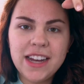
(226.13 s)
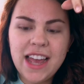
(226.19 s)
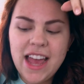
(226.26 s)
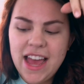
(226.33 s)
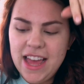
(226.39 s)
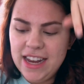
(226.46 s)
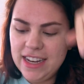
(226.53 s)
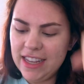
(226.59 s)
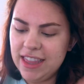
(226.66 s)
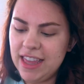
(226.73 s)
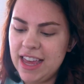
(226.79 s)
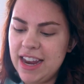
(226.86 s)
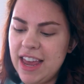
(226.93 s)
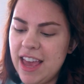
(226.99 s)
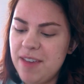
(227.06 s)
and
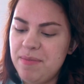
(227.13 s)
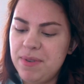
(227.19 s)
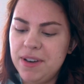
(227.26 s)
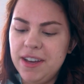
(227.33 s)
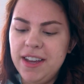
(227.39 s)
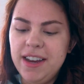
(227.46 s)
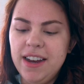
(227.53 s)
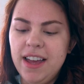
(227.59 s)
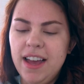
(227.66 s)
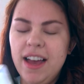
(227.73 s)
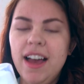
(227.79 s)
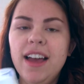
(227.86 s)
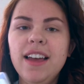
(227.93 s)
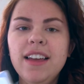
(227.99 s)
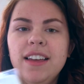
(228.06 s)
then I put
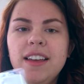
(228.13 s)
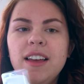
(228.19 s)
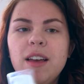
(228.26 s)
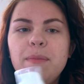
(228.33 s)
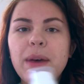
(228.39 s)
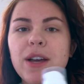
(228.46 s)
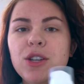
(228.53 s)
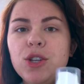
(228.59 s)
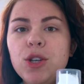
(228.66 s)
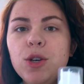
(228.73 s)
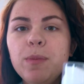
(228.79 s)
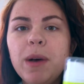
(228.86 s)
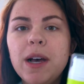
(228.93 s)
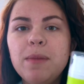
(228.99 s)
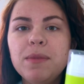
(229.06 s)
about
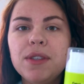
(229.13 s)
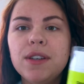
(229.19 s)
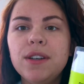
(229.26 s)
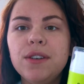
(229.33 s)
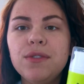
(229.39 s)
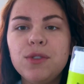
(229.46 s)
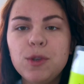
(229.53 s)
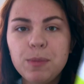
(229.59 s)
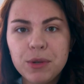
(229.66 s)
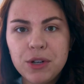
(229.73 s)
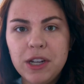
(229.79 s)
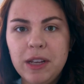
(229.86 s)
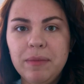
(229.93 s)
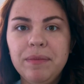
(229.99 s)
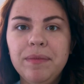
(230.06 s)
2 pumps of super
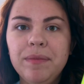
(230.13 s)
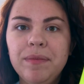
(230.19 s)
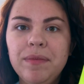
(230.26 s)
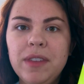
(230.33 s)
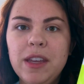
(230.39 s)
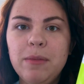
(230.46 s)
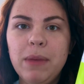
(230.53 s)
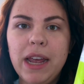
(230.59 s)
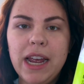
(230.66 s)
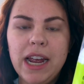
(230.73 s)
cream in my